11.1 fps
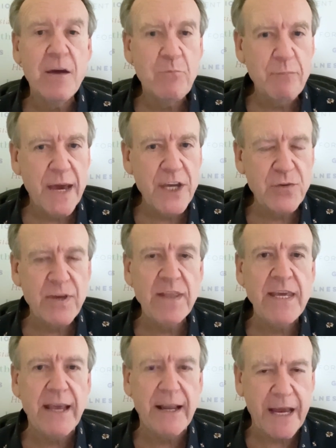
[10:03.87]
measuring
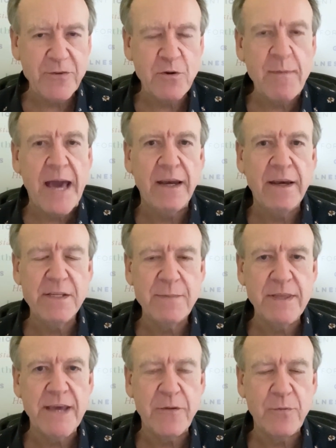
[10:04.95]
the electromagnetism in
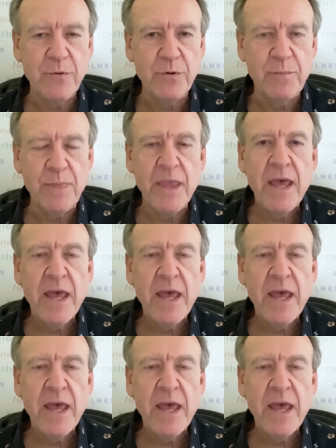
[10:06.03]
that room.